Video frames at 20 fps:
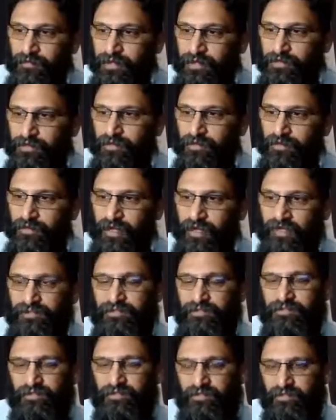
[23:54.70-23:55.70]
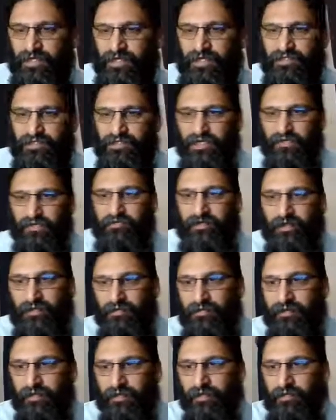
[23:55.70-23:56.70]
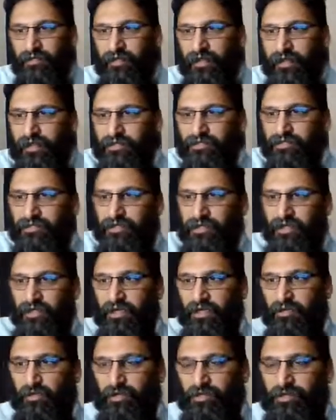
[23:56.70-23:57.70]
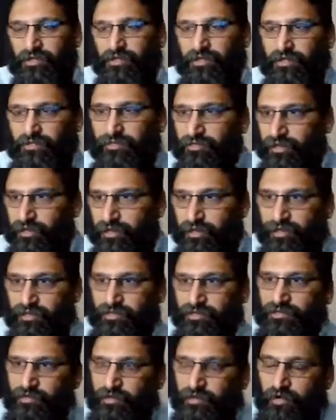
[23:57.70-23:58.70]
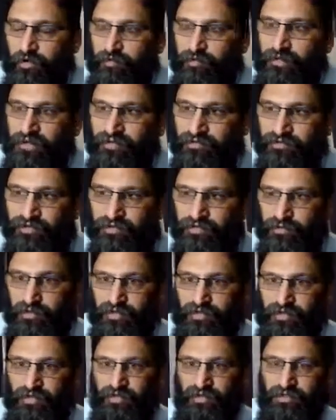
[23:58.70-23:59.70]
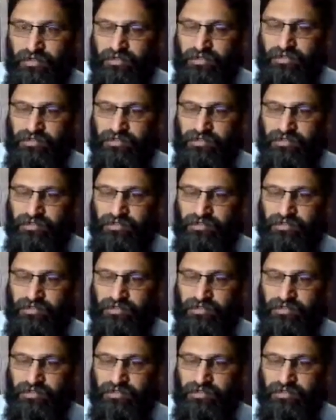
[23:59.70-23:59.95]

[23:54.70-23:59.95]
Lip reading: So as a society, I feel that in order to combat this, we do need